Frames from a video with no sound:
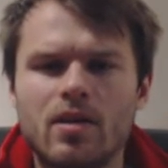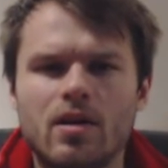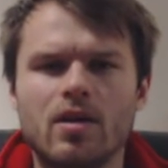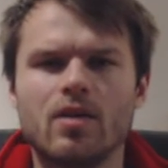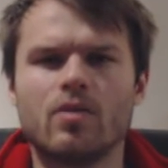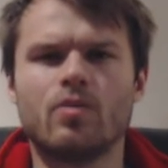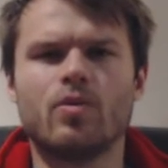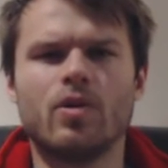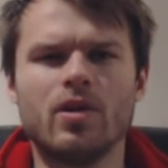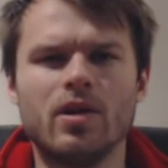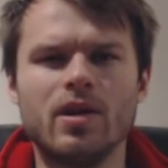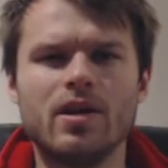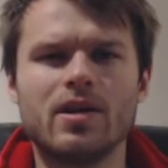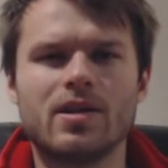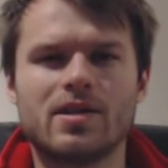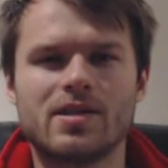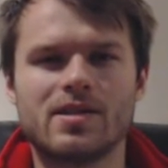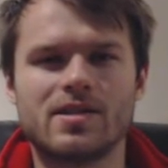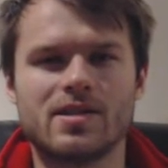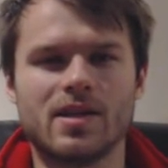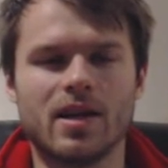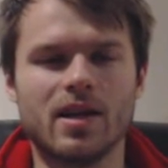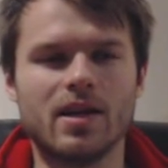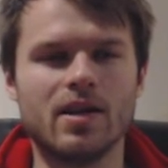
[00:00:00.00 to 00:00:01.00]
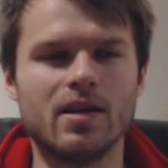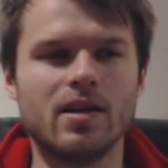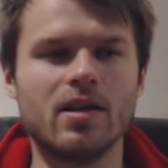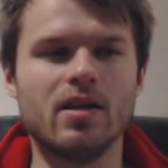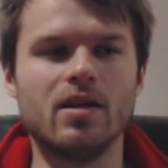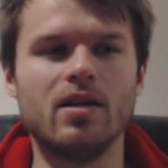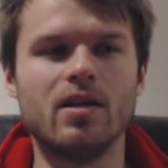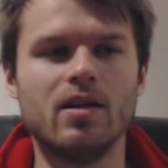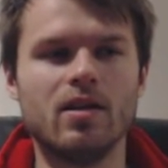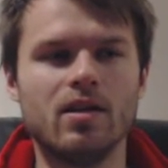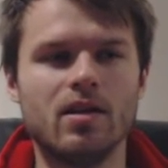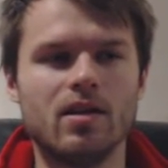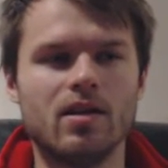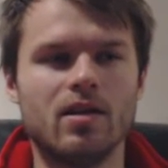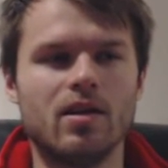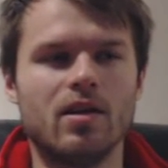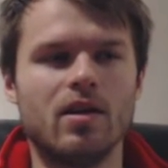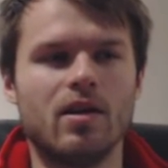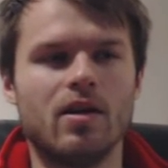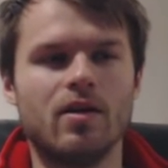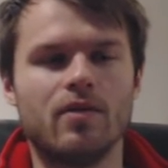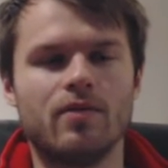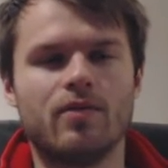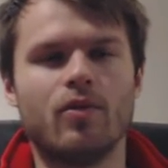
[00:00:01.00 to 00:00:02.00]
really excited
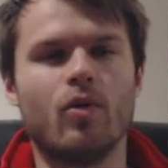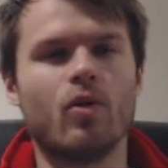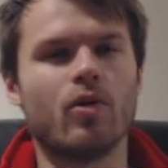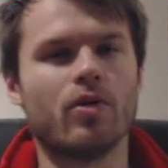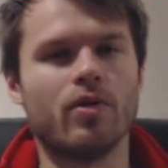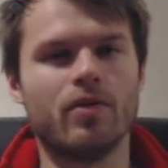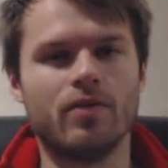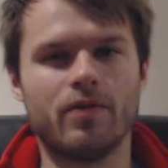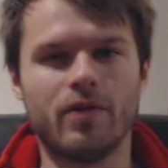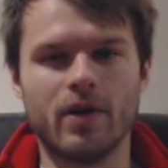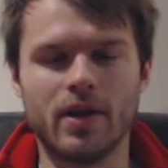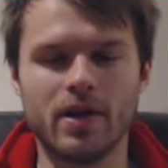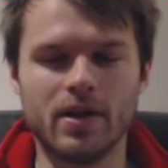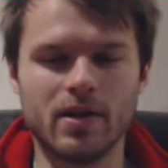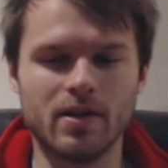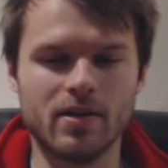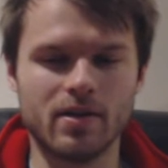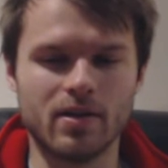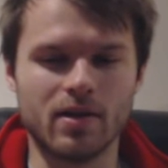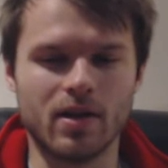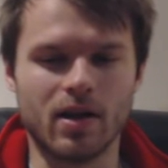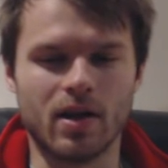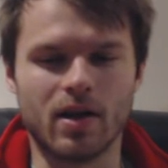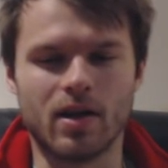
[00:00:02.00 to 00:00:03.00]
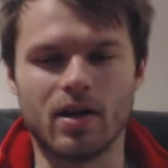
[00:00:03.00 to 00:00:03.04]
for the fight.